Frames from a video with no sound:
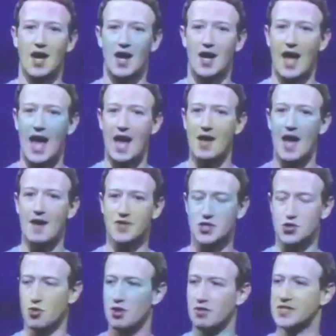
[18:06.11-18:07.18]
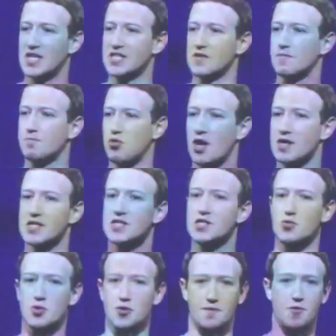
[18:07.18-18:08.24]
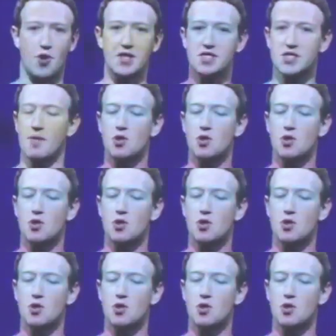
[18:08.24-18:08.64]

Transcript: have this real sense of presence with your friends,